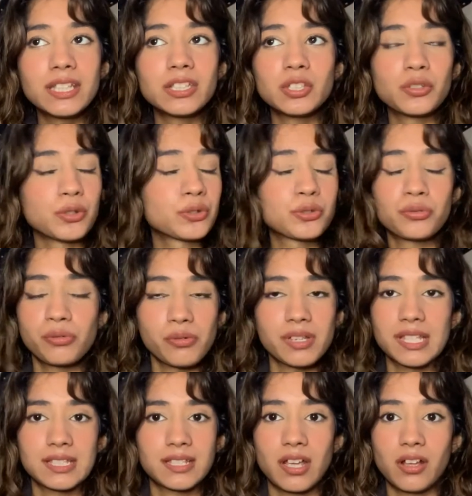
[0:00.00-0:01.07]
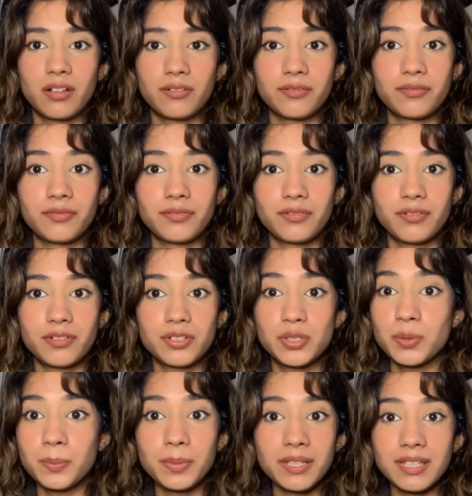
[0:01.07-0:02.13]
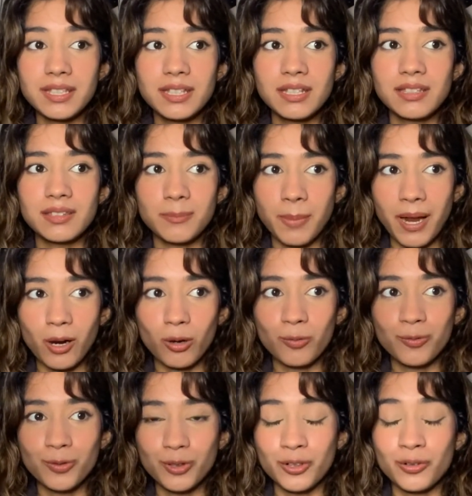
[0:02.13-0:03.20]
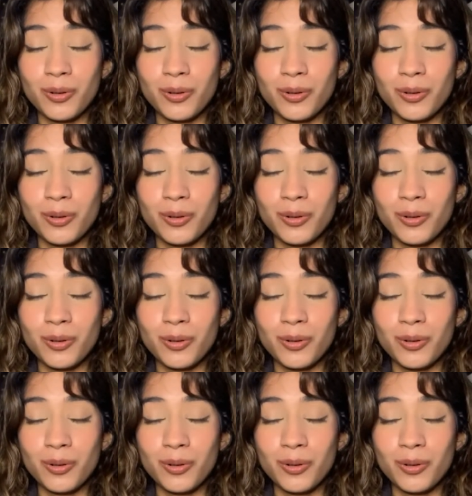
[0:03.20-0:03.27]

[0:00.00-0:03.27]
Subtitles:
your truest self, to be the powerful,